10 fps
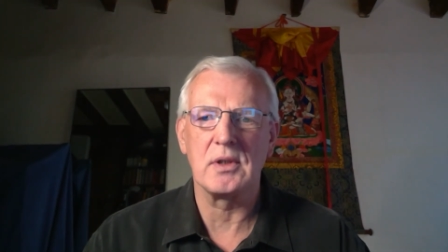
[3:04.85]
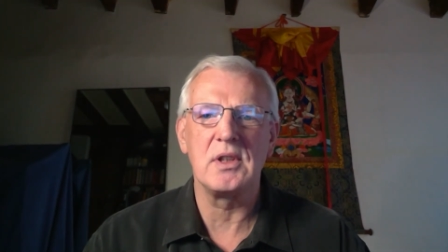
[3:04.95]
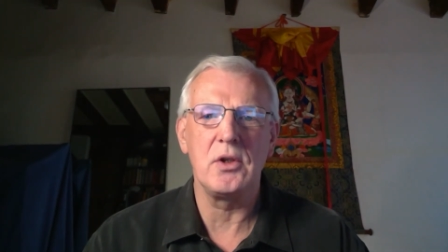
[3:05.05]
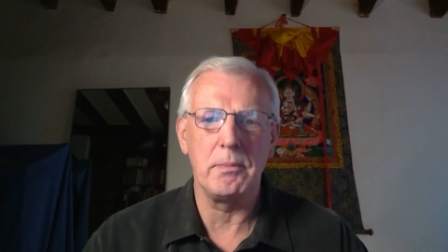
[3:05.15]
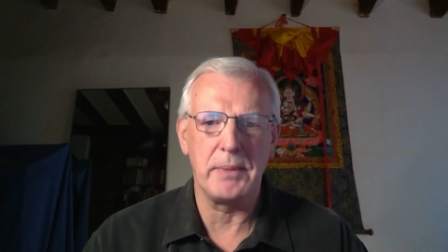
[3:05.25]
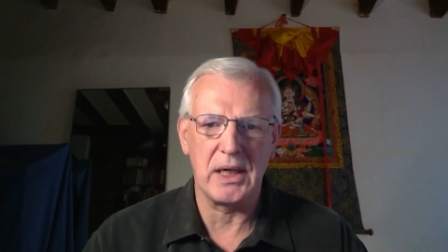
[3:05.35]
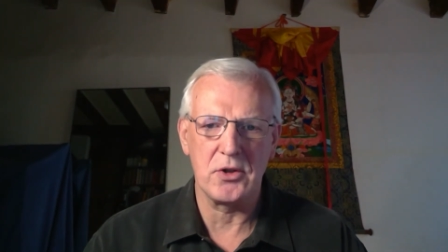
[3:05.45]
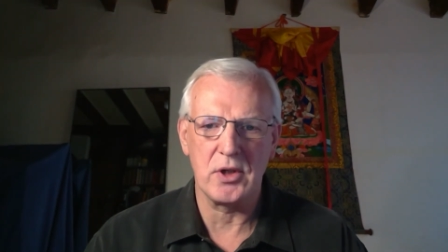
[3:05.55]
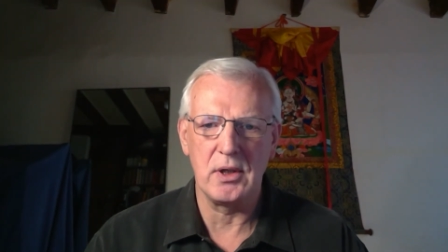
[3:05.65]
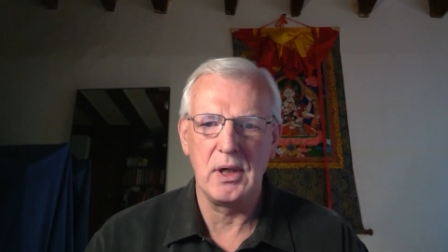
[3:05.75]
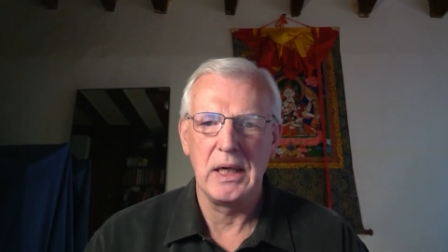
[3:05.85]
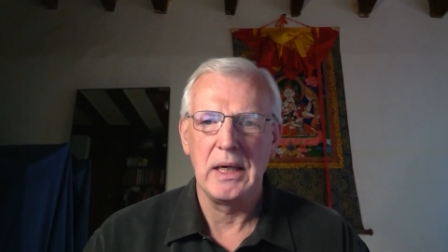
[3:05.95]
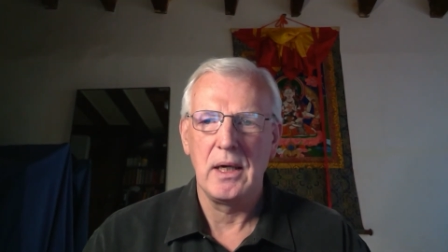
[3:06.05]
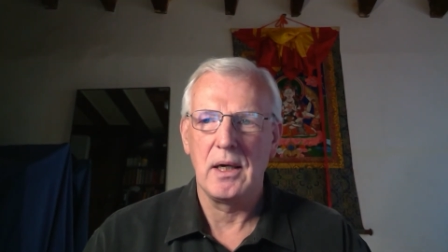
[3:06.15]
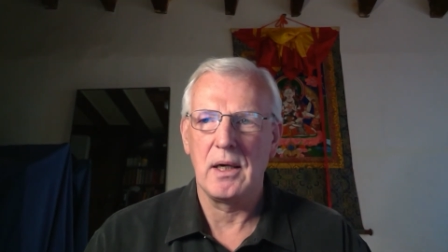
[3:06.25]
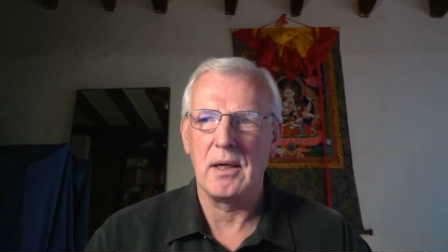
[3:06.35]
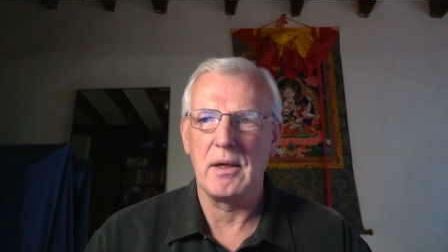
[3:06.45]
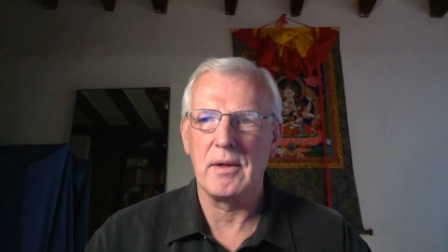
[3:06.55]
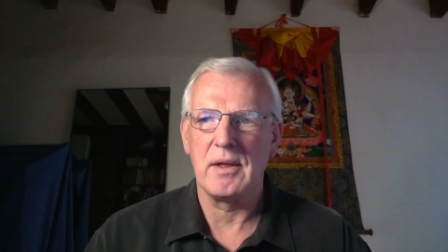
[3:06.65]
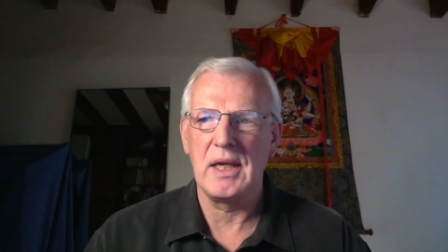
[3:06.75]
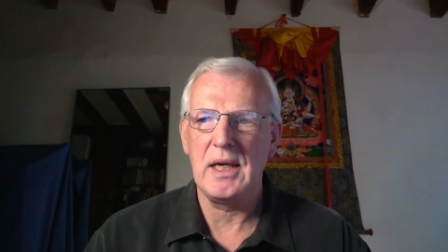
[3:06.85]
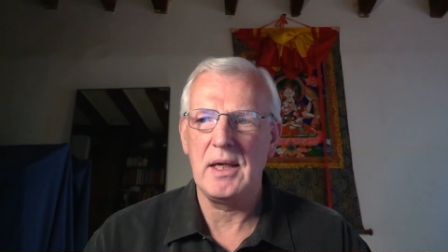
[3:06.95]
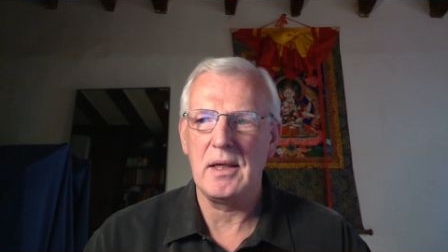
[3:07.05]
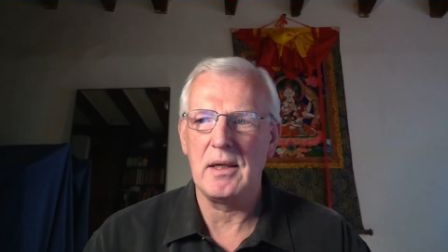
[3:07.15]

Situ Panchen, uh, they,